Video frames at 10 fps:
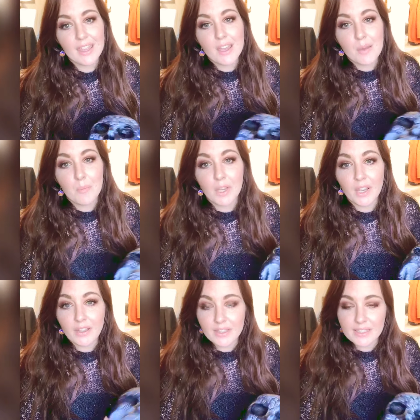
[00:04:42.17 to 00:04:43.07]
But
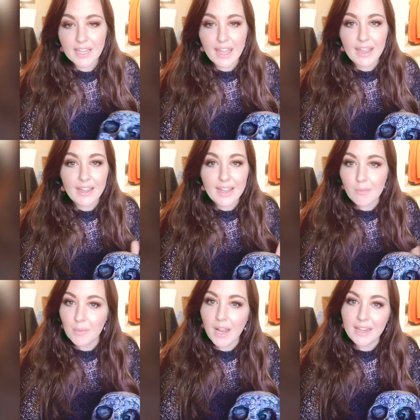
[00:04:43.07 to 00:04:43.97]
like I say, I
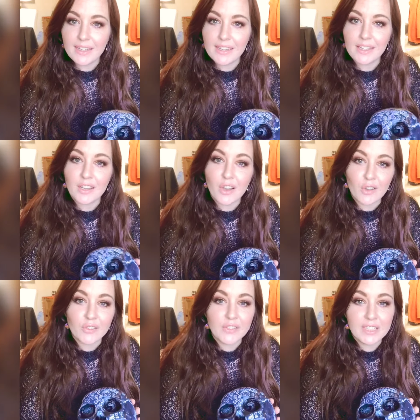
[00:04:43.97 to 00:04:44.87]
am planning a
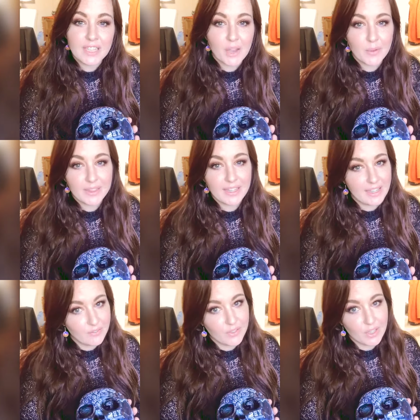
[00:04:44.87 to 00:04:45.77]
longer video in the
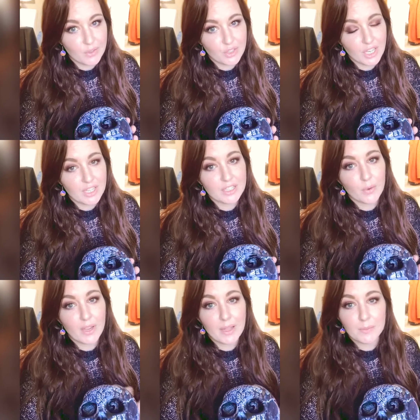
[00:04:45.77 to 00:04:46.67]
near future, so
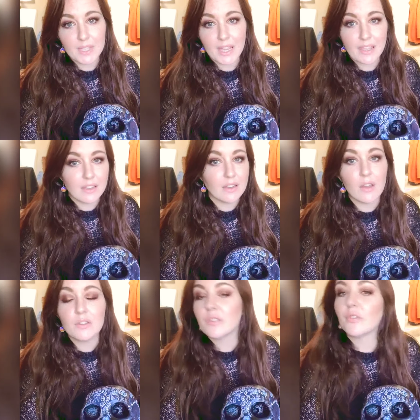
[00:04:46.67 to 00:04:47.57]
I am taking
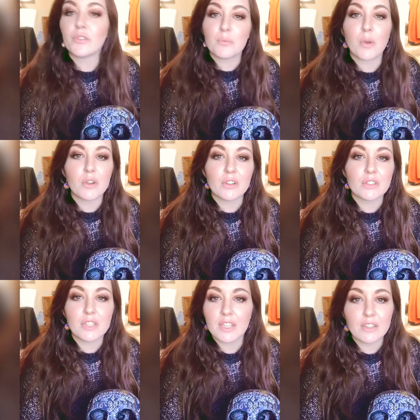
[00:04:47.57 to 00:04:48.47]
note of all the
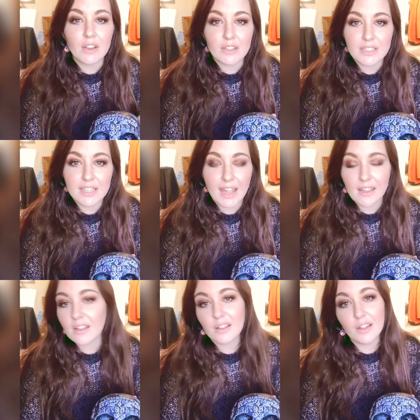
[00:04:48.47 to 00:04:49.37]
products that you'd like to take
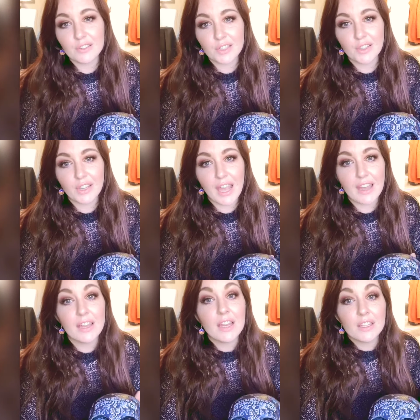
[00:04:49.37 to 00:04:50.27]
a closer look
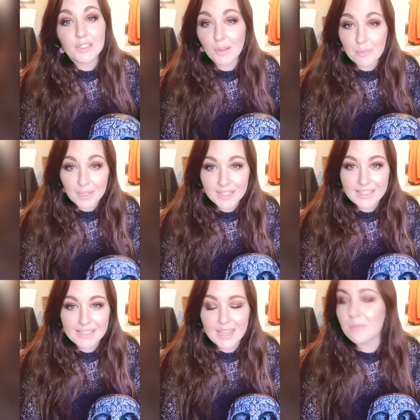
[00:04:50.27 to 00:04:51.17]
at. So
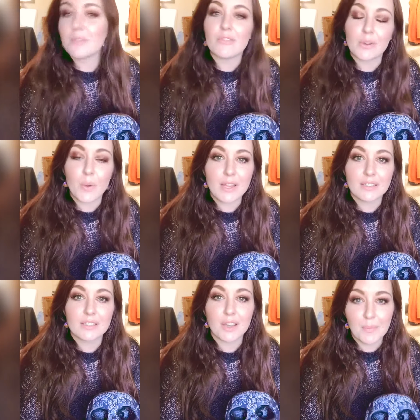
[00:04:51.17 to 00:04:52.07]
please keep the
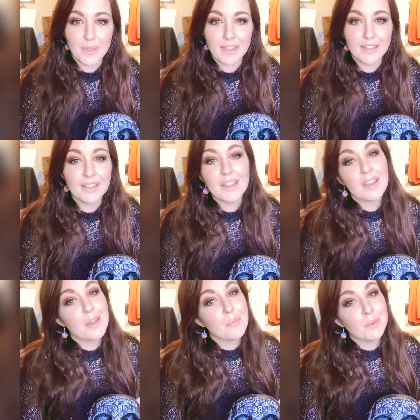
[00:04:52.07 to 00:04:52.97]
requests coming.
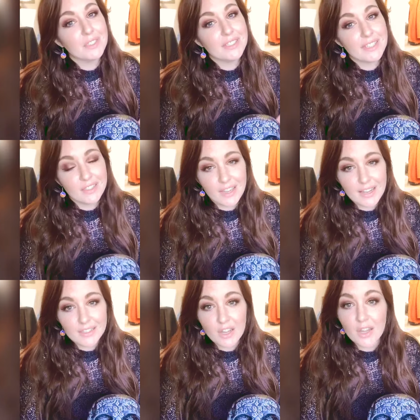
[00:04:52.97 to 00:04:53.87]
But until
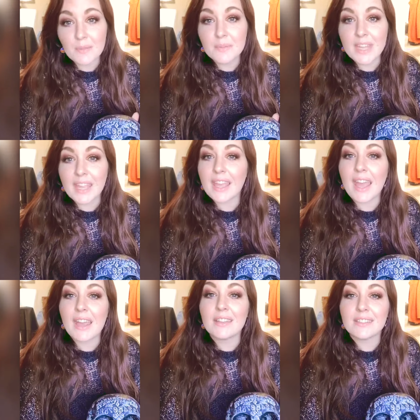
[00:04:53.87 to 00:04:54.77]
next time, take
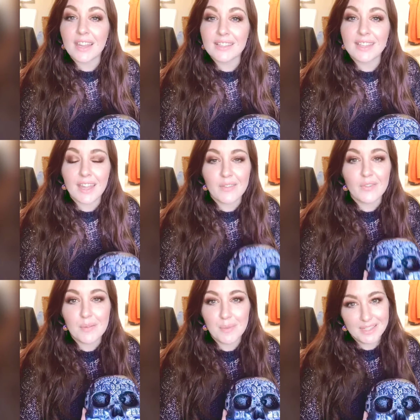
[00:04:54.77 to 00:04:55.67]
care, stay safe,
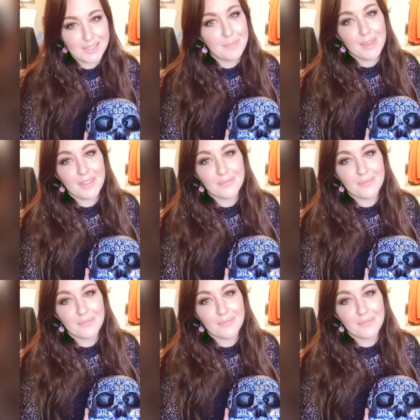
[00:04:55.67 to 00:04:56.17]
and blessed be.